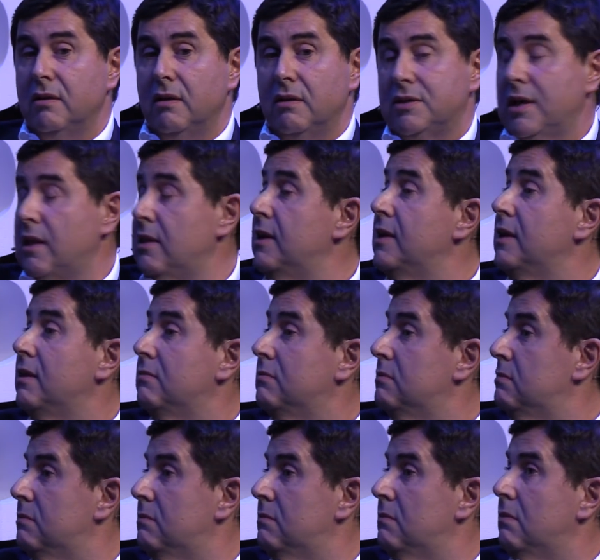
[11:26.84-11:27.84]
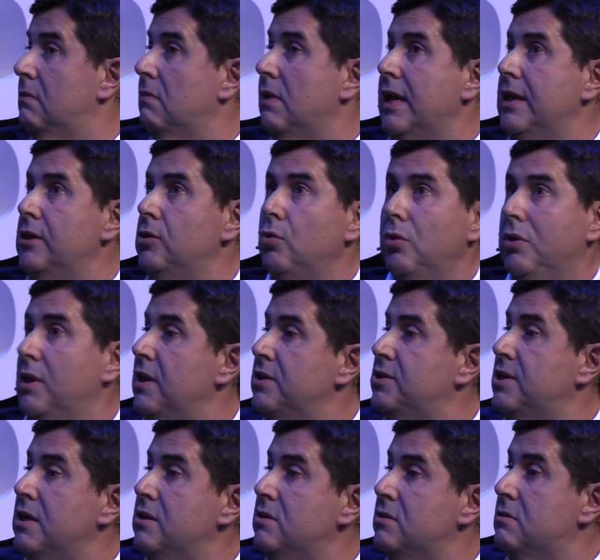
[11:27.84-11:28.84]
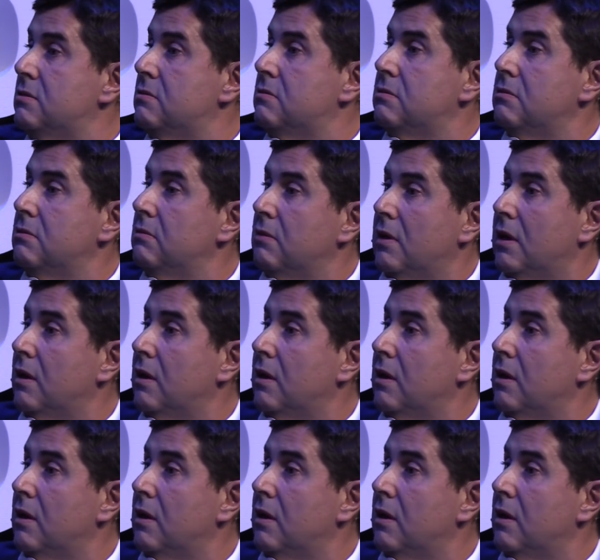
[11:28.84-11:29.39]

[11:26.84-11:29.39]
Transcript: Suddenly, in TUI, they changed,